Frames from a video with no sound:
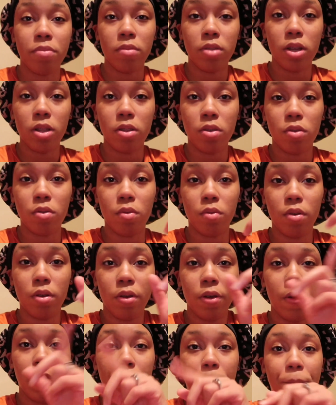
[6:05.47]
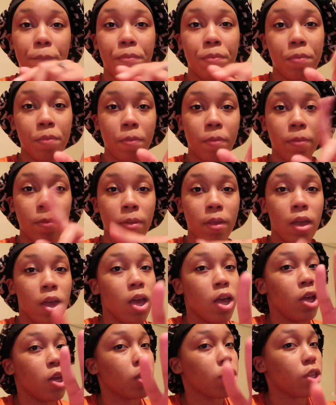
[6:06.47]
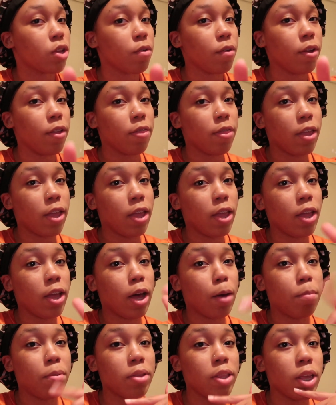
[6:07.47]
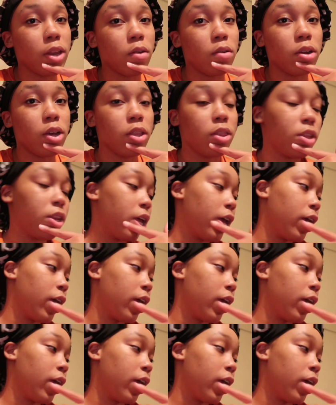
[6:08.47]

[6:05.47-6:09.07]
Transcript: the little um screen thing. I put that on the other